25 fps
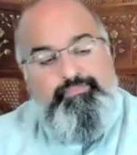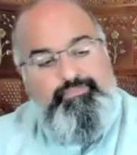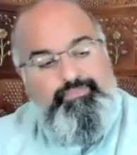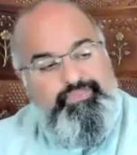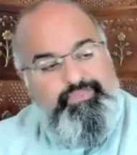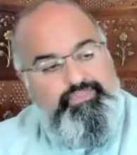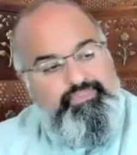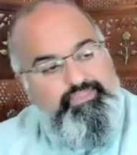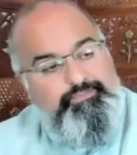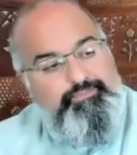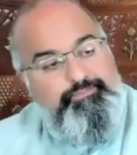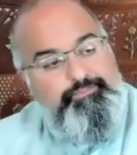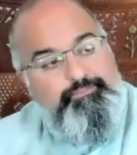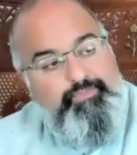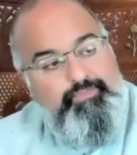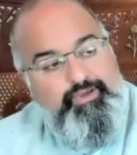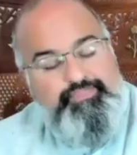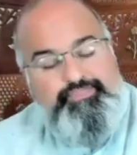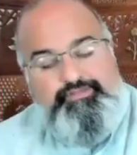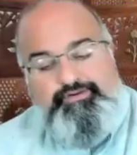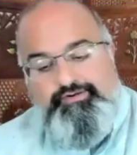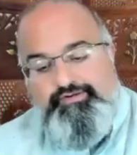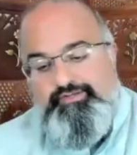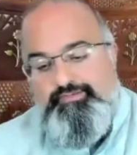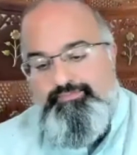the
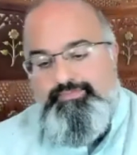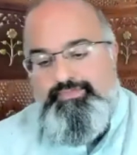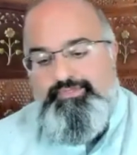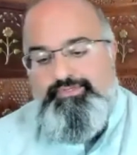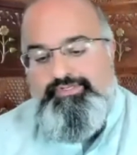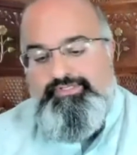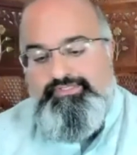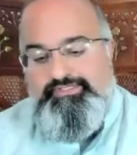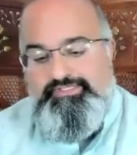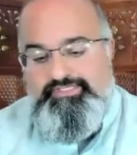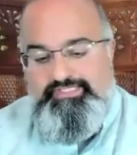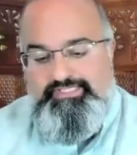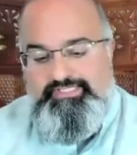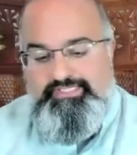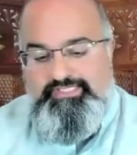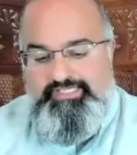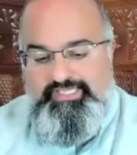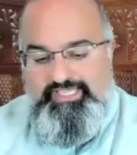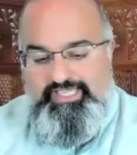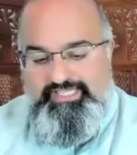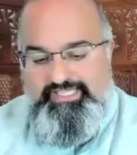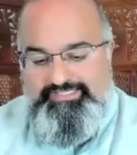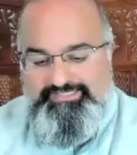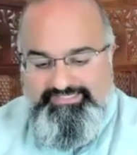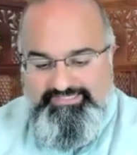mother community,
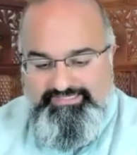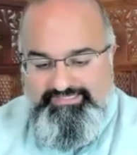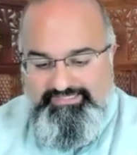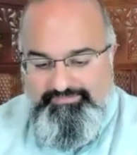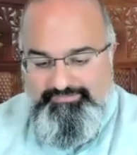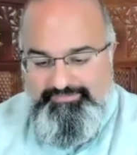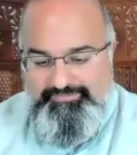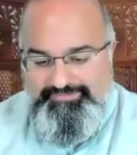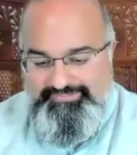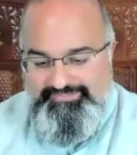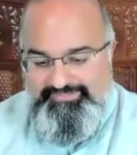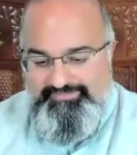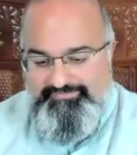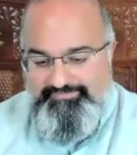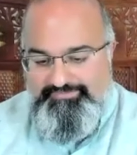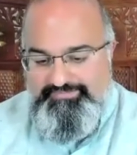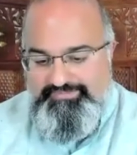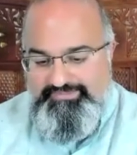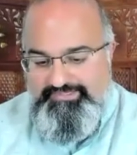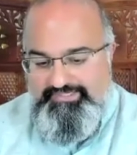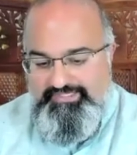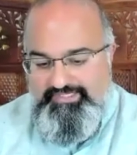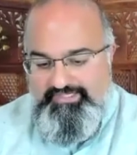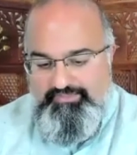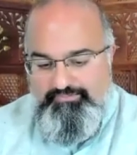as the
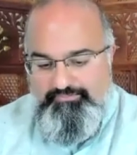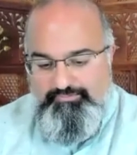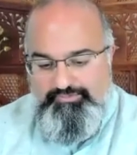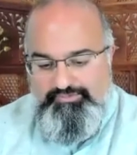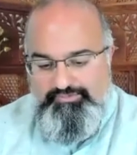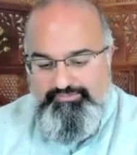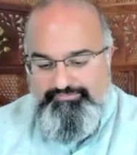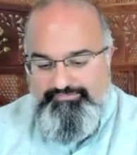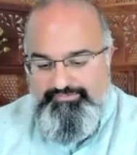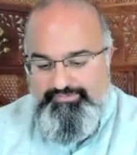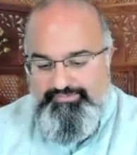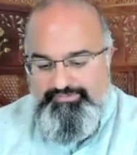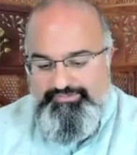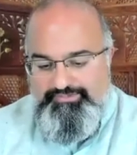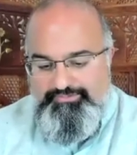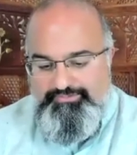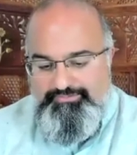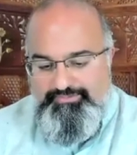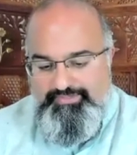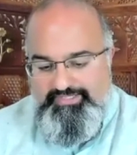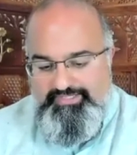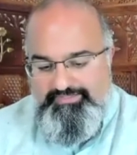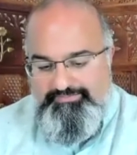Muslims would refer to it.